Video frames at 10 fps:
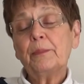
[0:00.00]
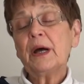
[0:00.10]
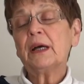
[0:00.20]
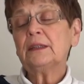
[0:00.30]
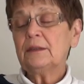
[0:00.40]

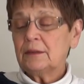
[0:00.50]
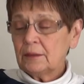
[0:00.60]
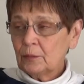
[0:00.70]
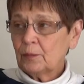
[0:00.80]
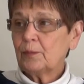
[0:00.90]
But
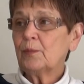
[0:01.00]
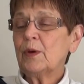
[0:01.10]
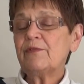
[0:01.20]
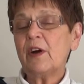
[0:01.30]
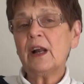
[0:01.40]

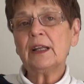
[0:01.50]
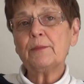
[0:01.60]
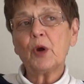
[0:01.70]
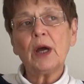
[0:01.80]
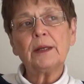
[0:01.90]
we finally
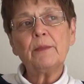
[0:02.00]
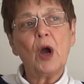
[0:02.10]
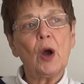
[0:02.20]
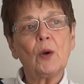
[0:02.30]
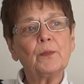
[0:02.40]
brought him
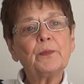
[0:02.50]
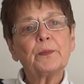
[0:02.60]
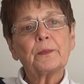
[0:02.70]
home